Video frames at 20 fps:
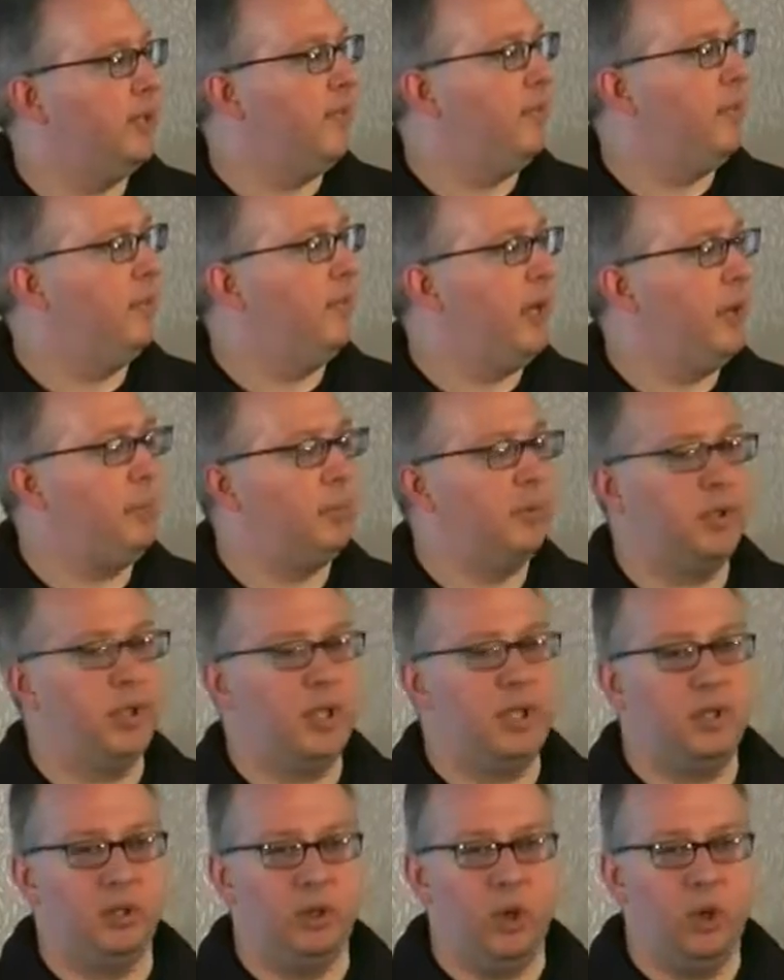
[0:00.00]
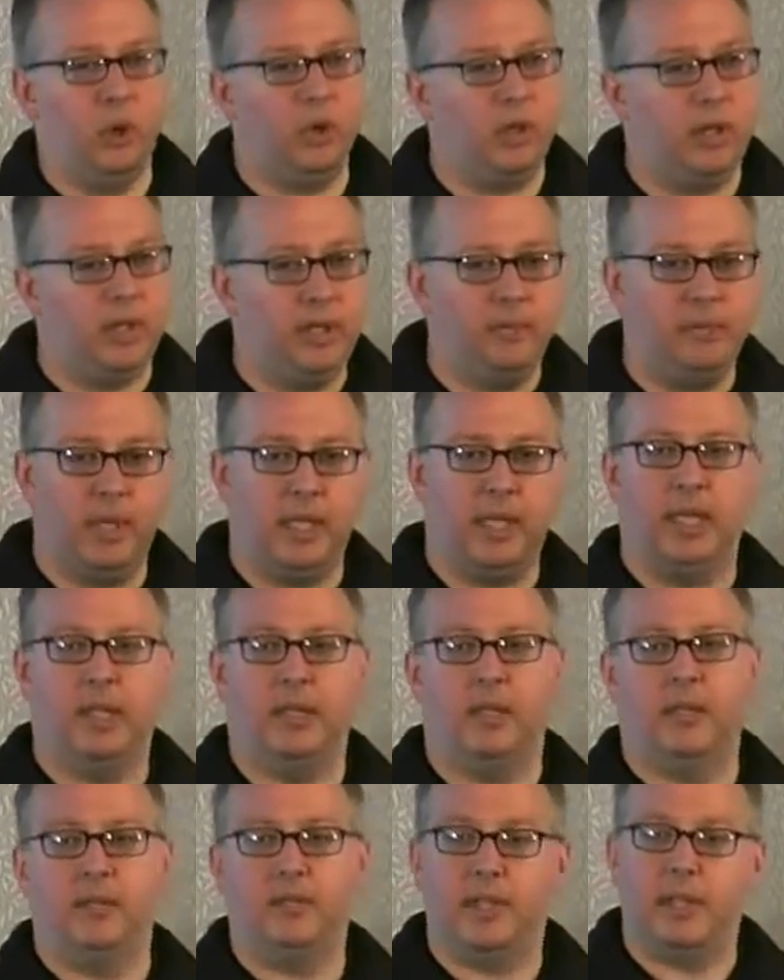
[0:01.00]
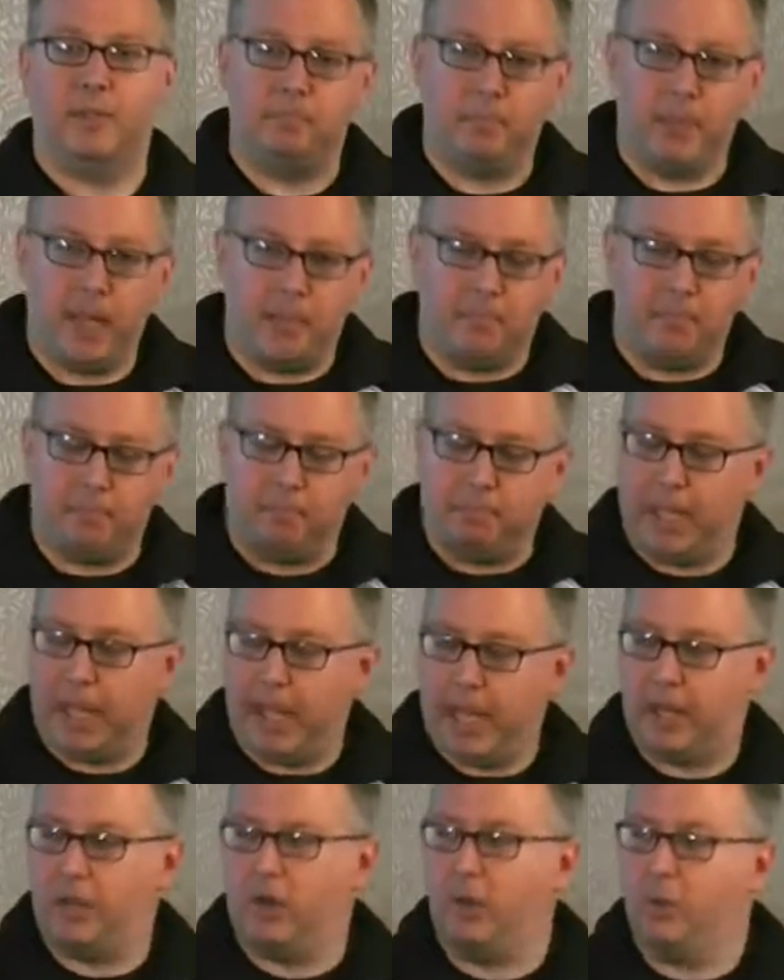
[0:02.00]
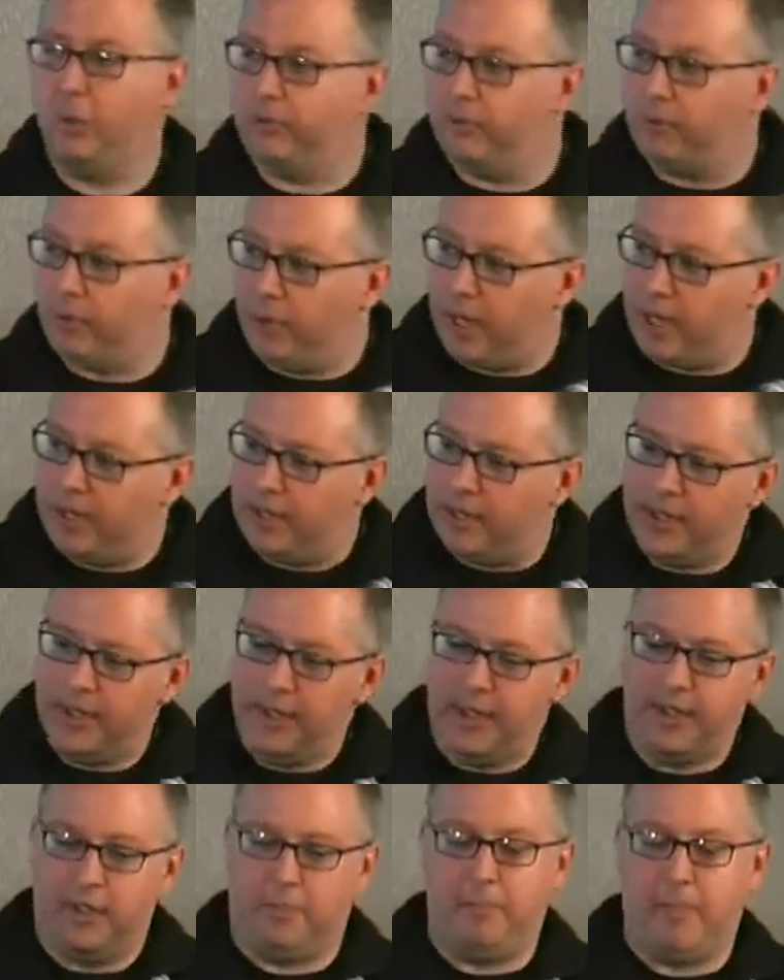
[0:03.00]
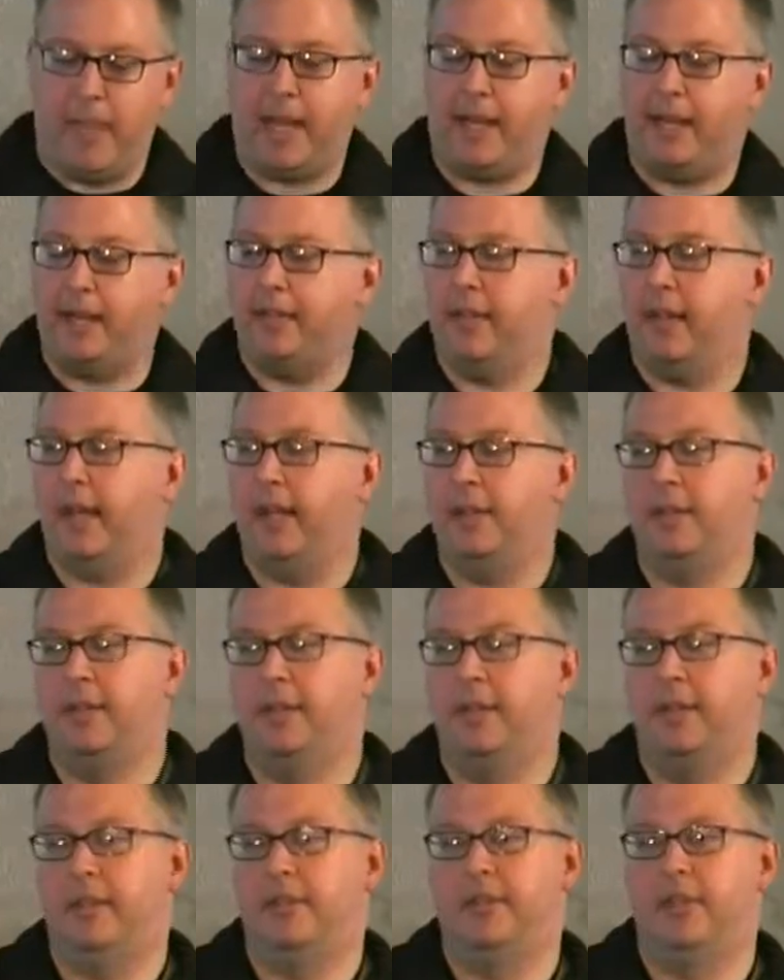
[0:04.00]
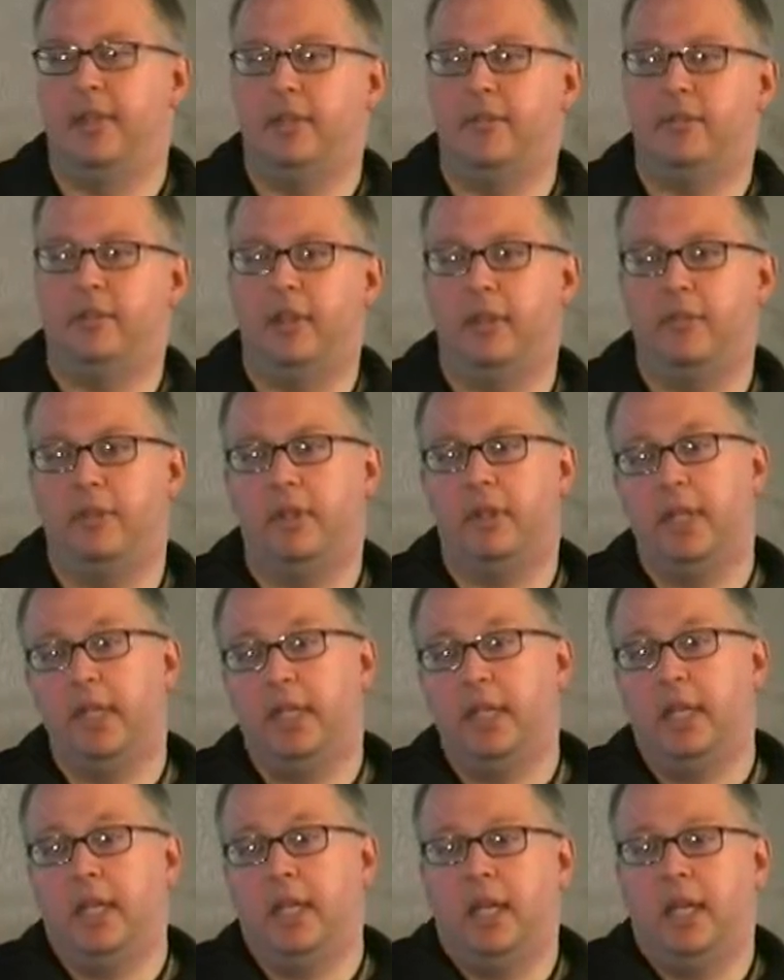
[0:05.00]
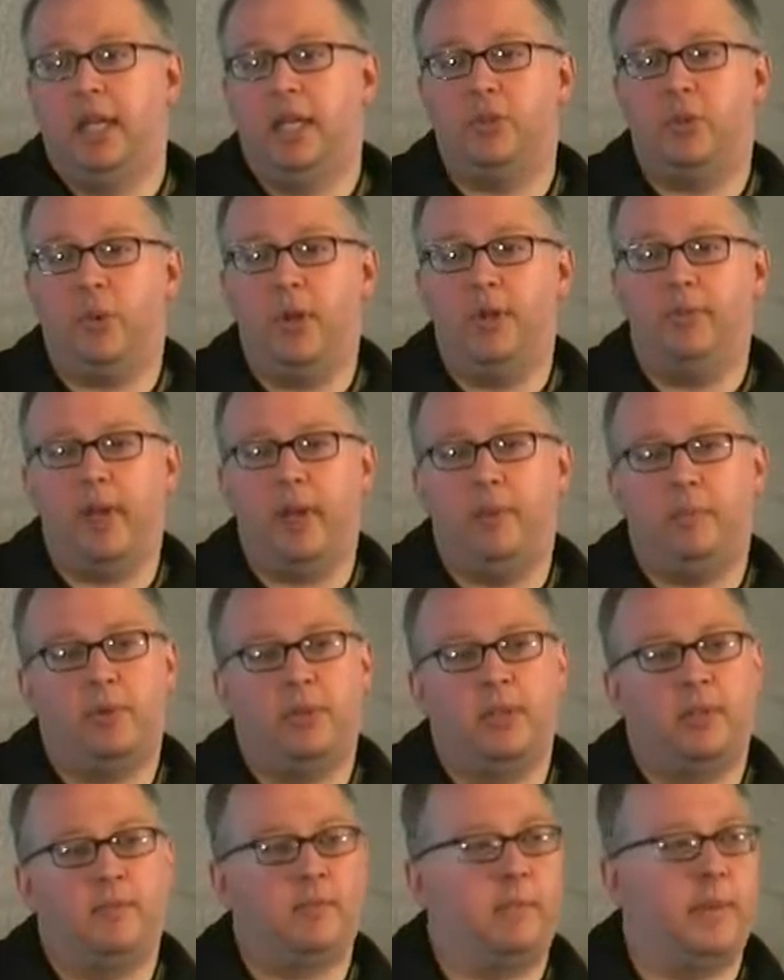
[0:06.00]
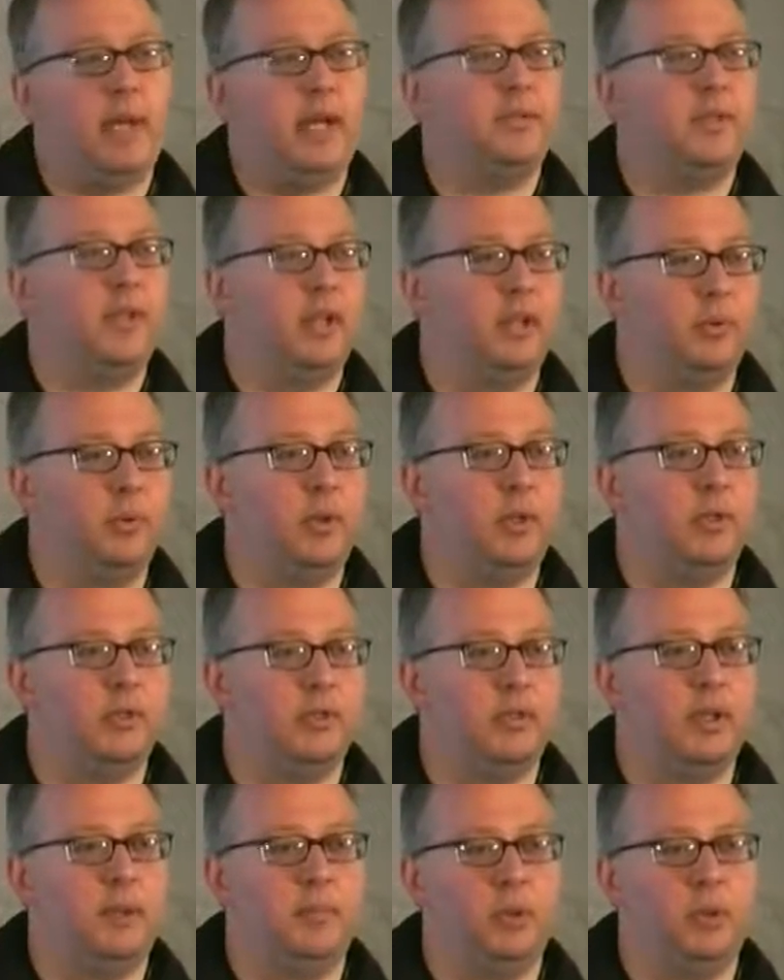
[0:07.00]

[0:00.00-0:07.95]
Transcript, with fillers: 75 percent locally, again, that, that, that, black hole we've created, magnetized into the city of Cleveland, and 25 percent from outside the region.